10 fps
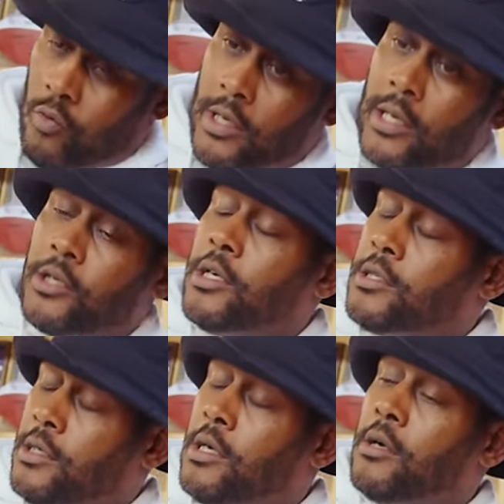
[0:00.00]
One that
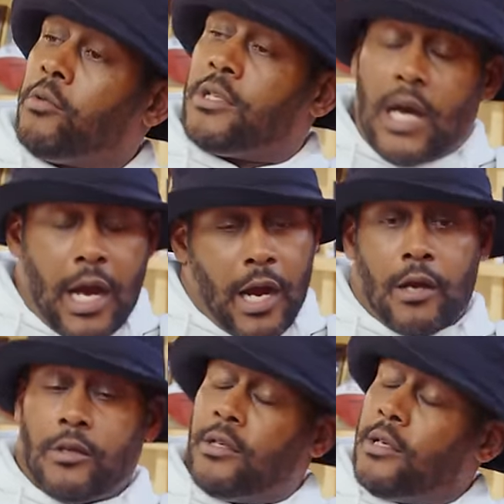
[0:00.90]
just
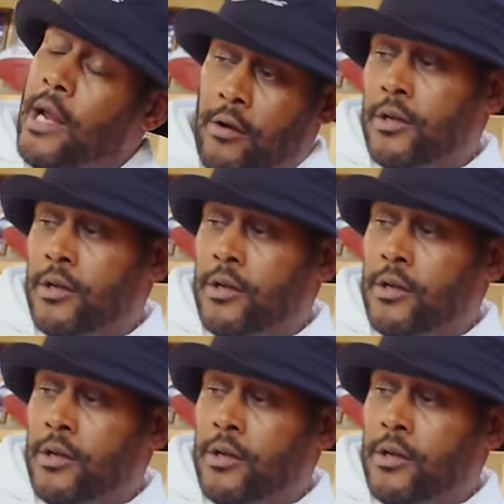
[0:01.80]
retired.